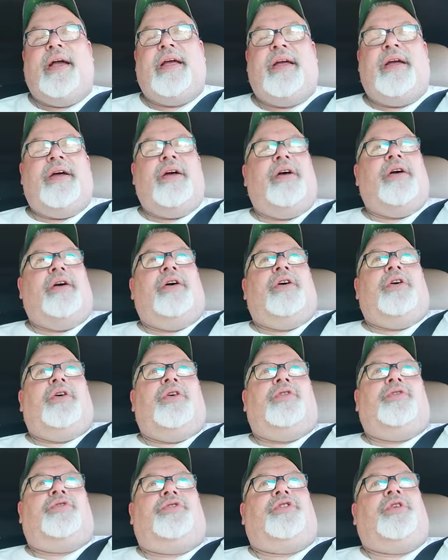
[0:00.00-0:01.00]

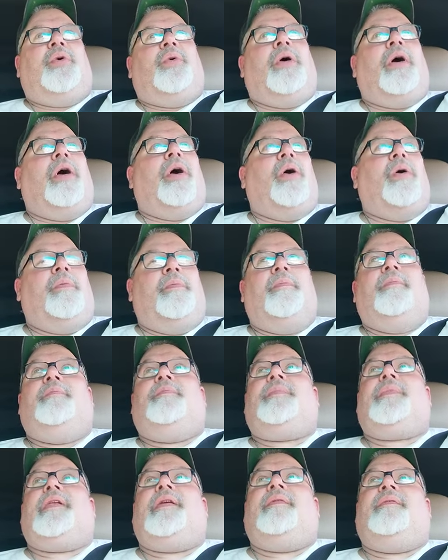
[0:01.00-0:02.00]
to
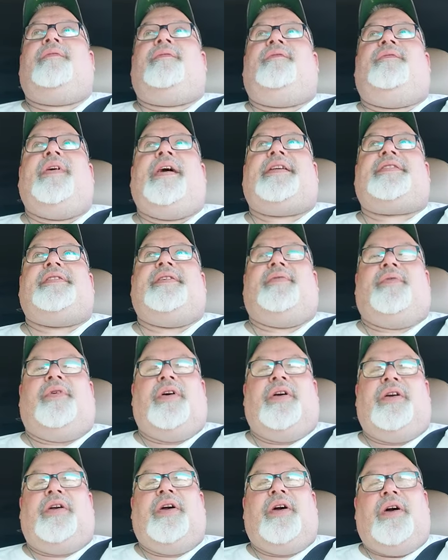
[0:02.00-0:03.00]
um, fix it
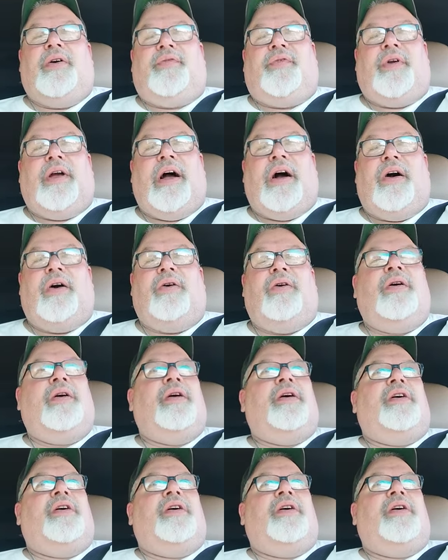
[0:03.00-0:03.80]
really good for y'all